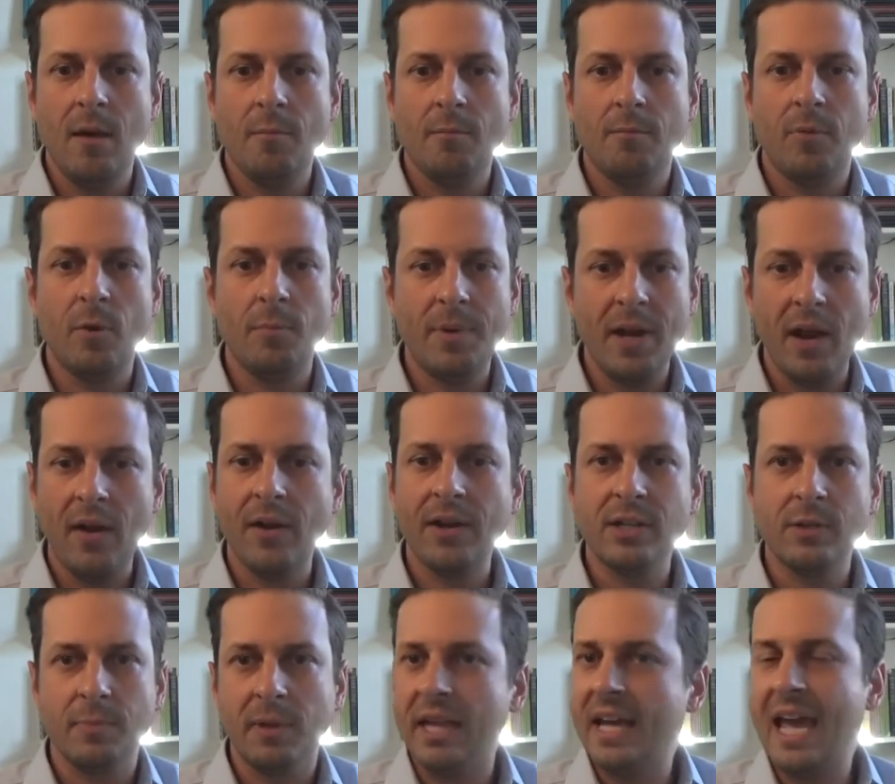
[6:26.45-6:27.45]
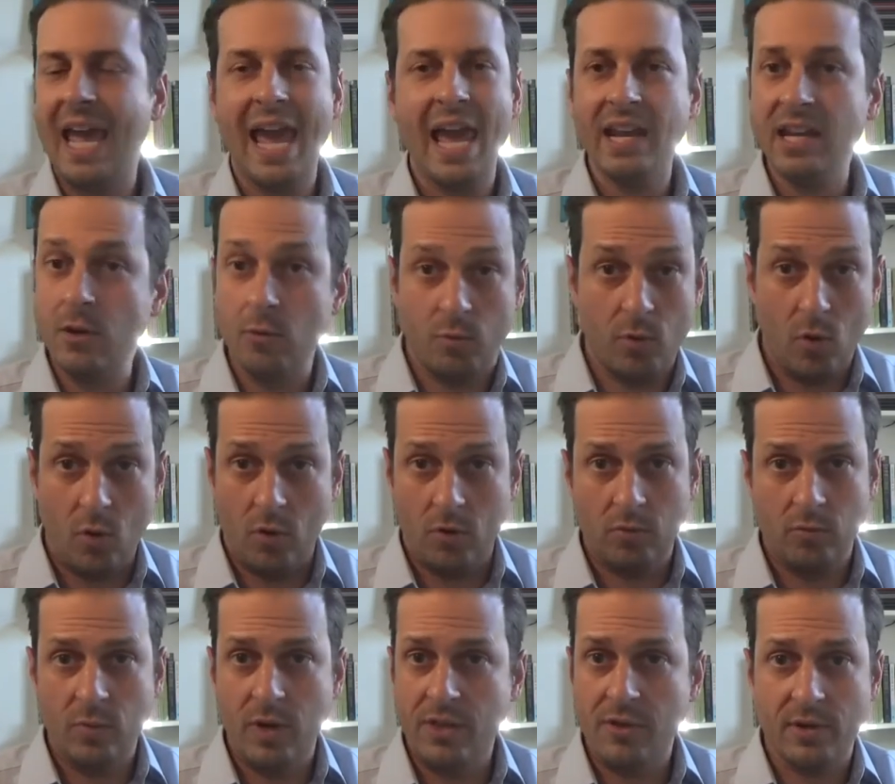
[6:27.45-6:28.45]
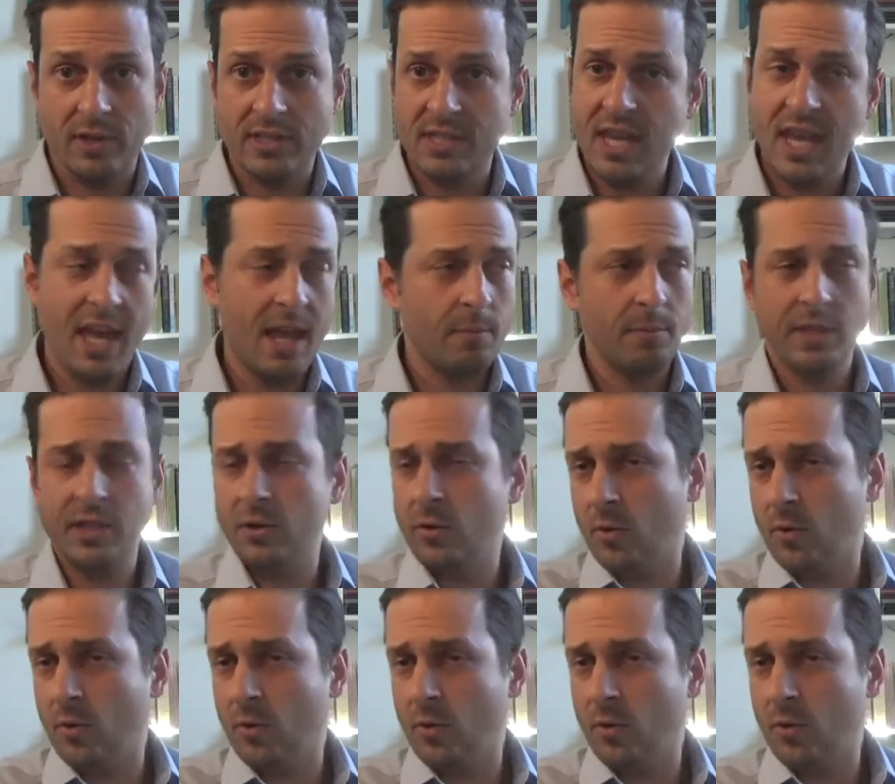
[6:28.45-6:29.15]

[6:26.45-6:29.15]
preparing to play any role, whether it's Hamlet